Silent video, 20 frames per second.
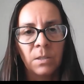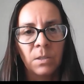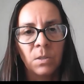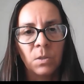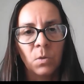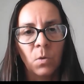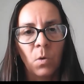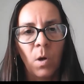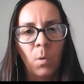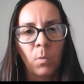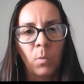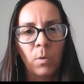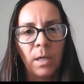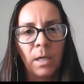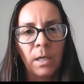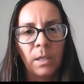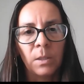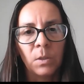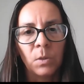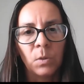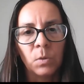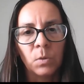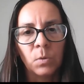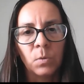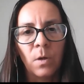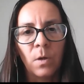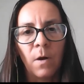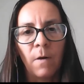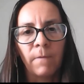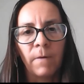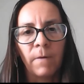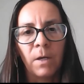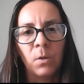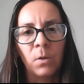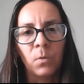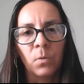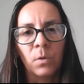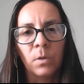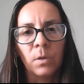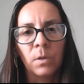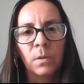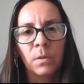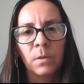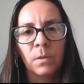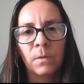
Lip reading: So I would like you to have a look,